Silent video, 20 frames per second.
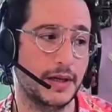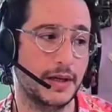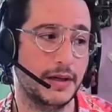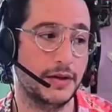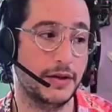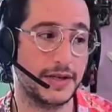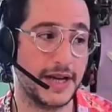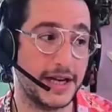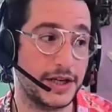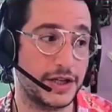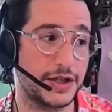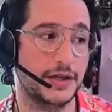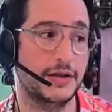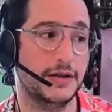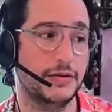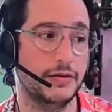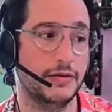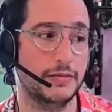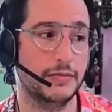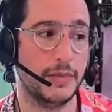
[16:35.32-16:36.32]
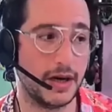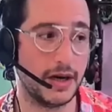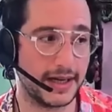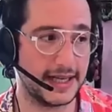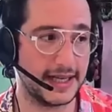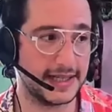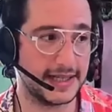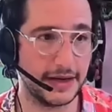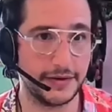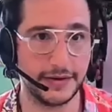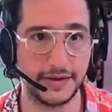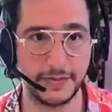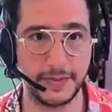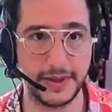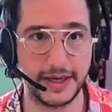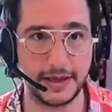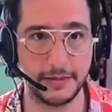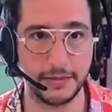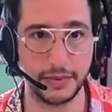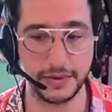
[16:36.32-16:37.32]
notation or marking down
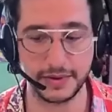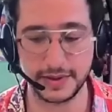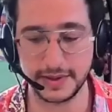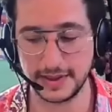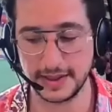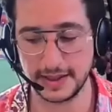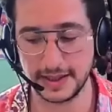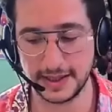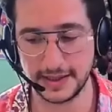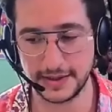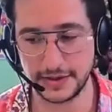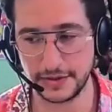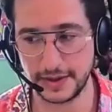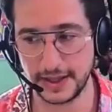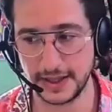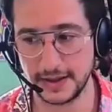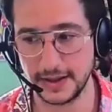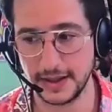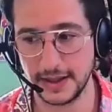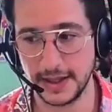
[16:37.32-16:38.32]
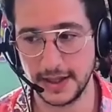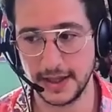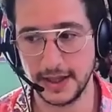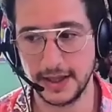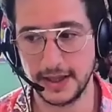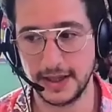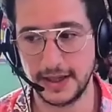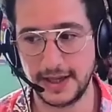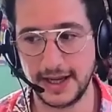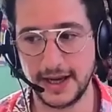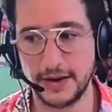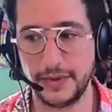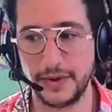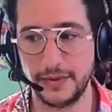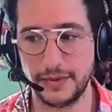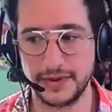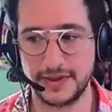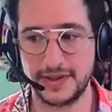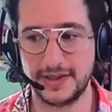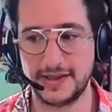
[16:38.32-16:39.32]
as being important in history. And yeah,
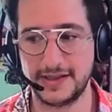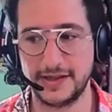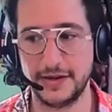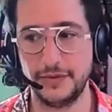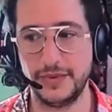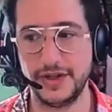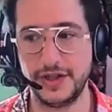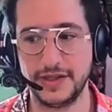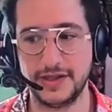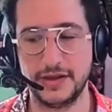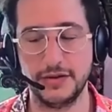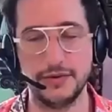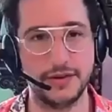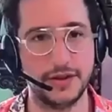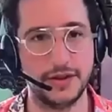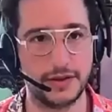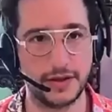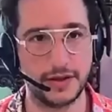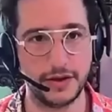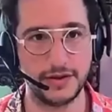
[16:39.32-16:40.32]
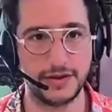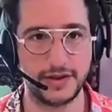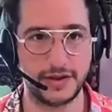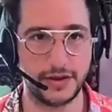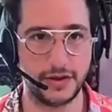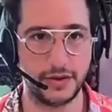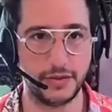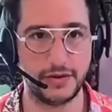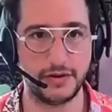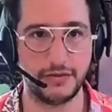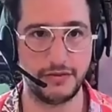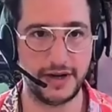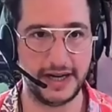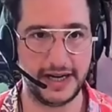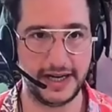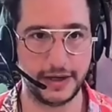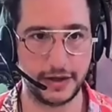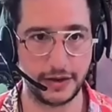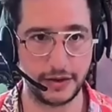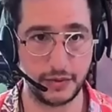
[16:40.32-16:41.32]
we just thought that those two were a
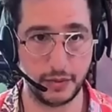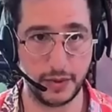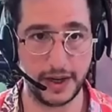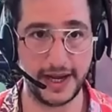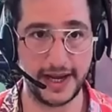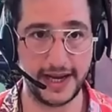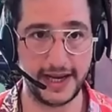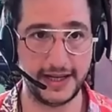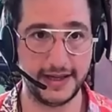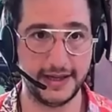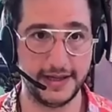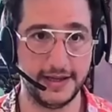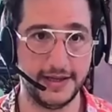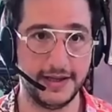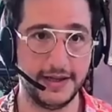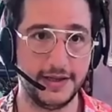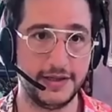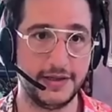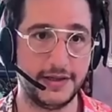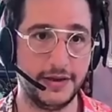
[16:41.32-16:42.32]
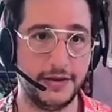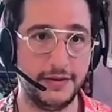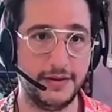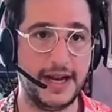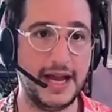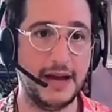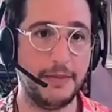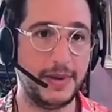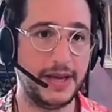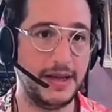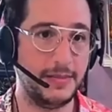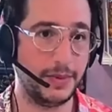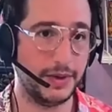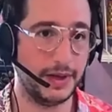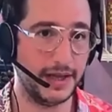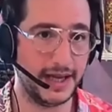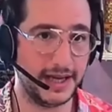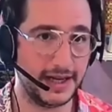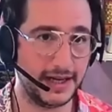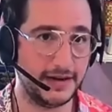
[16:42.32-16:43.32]
really good way to let
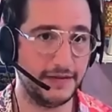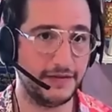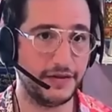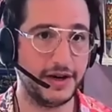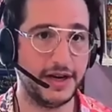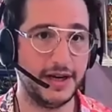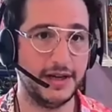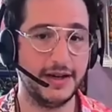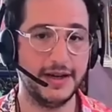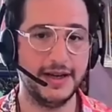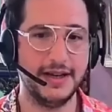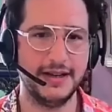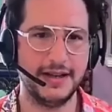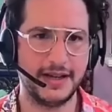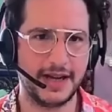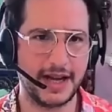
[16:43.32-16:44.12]
people in a very